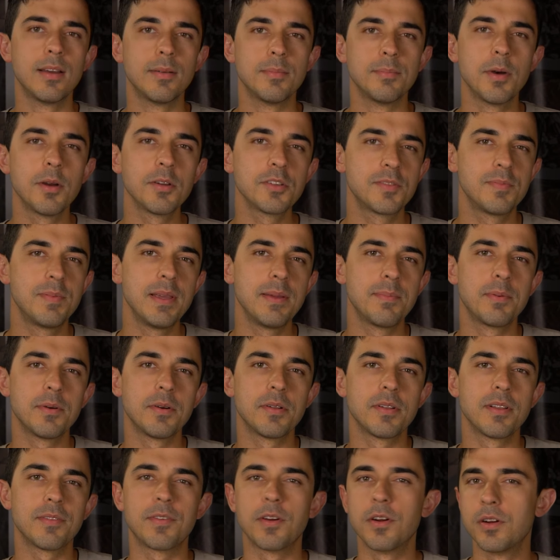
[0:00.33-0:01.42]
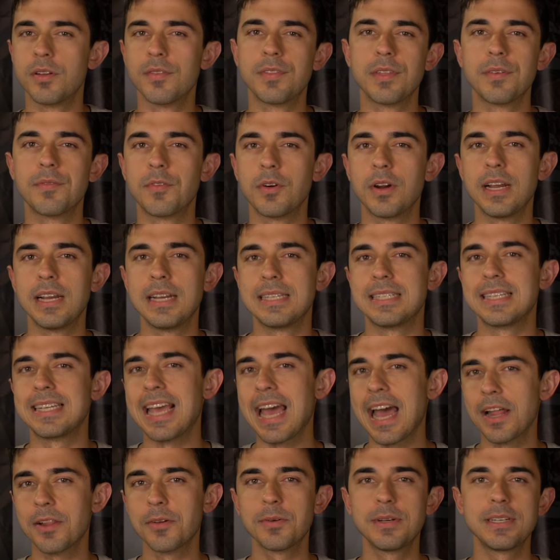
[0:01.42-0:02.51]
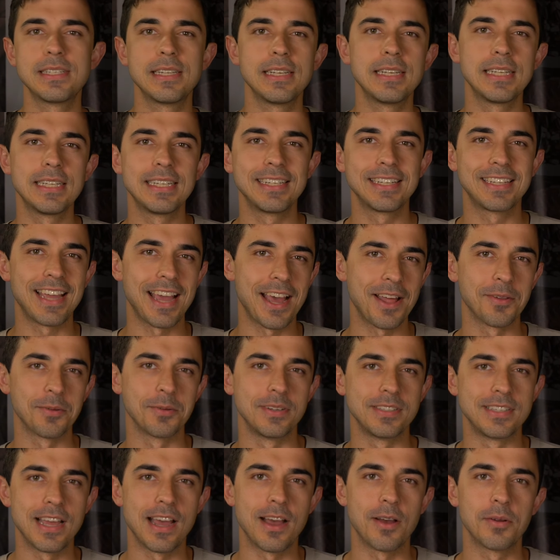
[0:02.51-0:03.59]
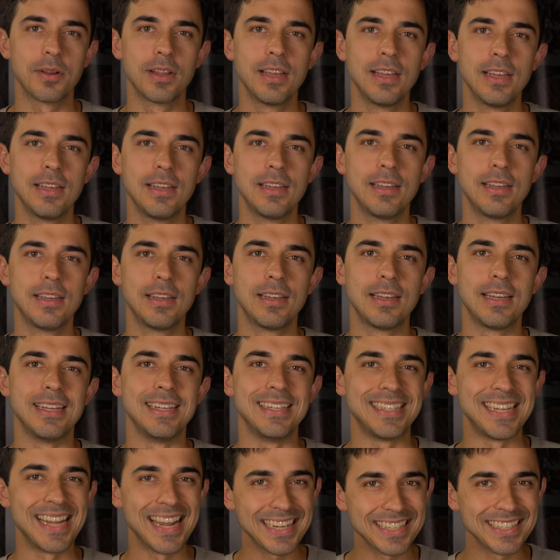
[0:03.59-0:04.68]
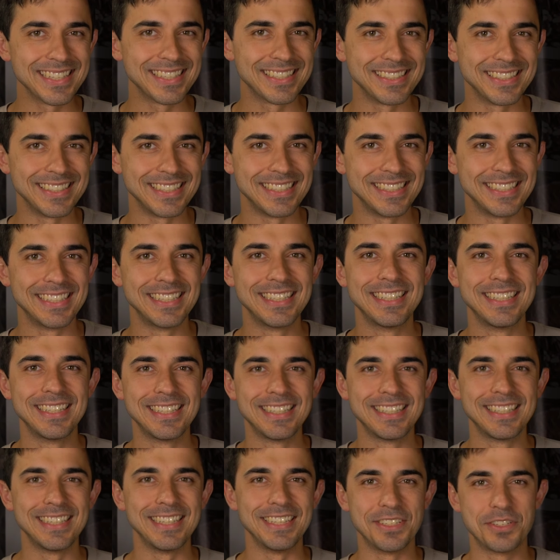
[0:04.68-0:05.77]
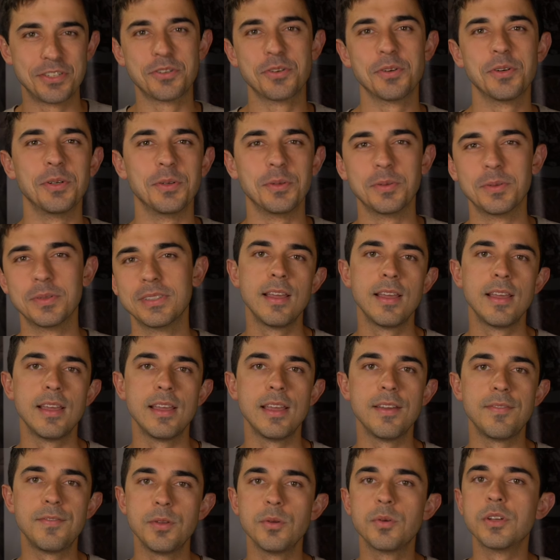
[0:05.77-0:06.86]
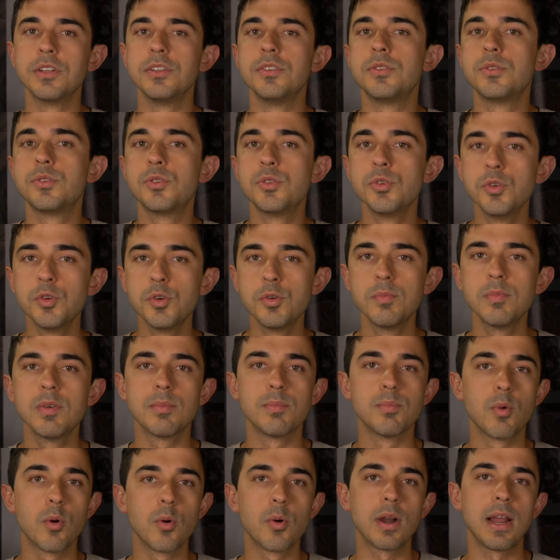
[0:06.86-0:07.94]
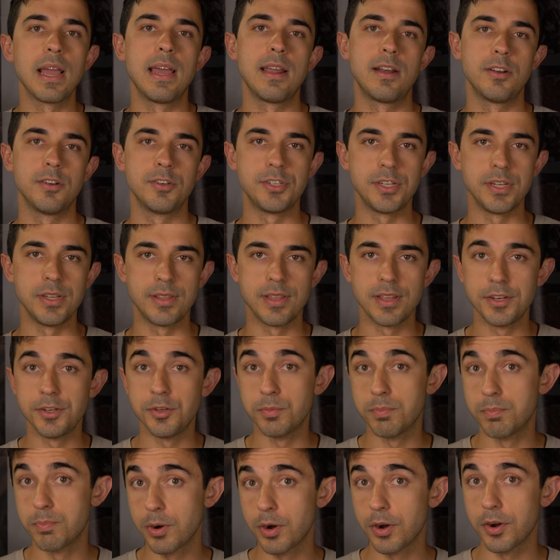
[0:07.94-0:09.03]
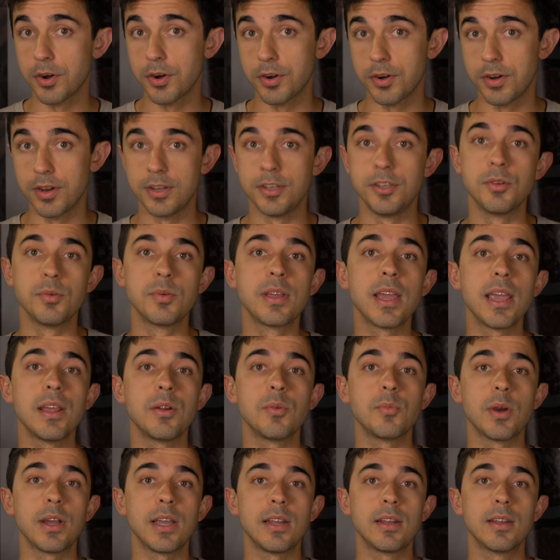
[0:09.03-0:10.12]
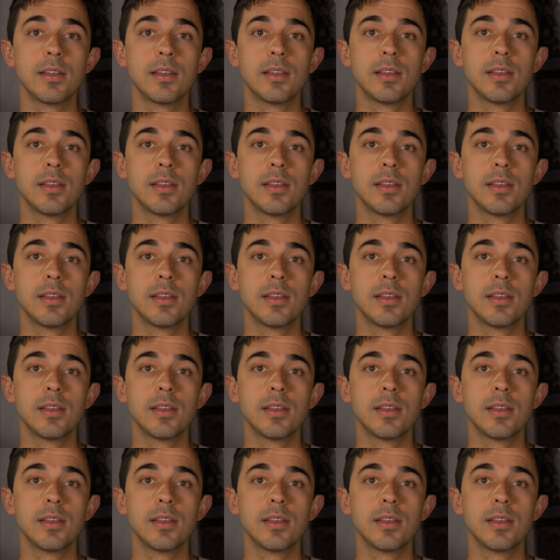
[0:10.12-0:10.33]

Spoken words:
Most people have heard of the phrase calories in, calories out. And technically, it's true. If you consume more energy than you burn, you gain weight.